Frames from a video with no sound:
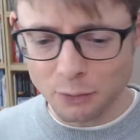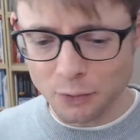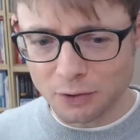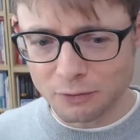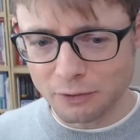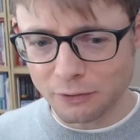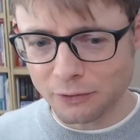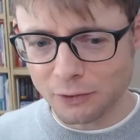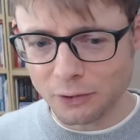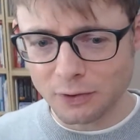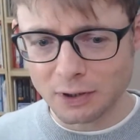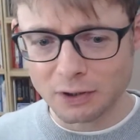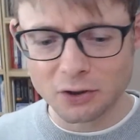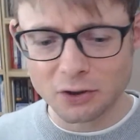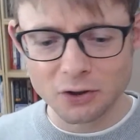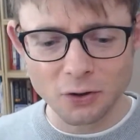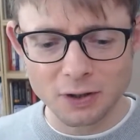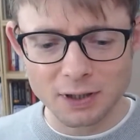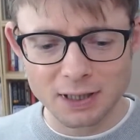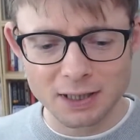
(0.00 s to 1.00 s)
we're reviewing a
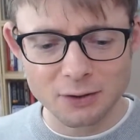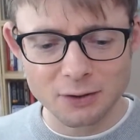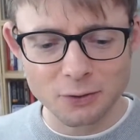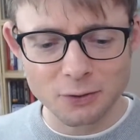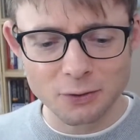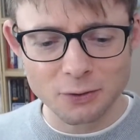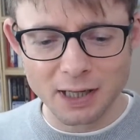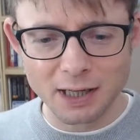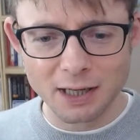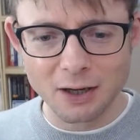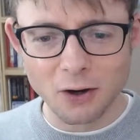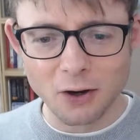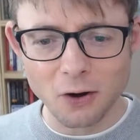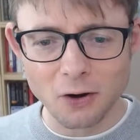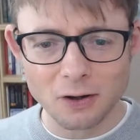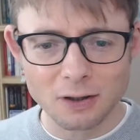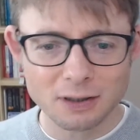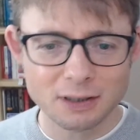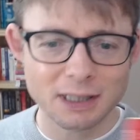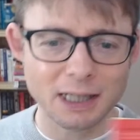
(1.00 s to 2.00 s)
short story
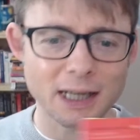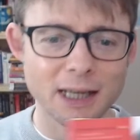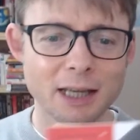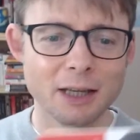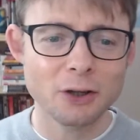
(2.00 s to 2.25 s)
called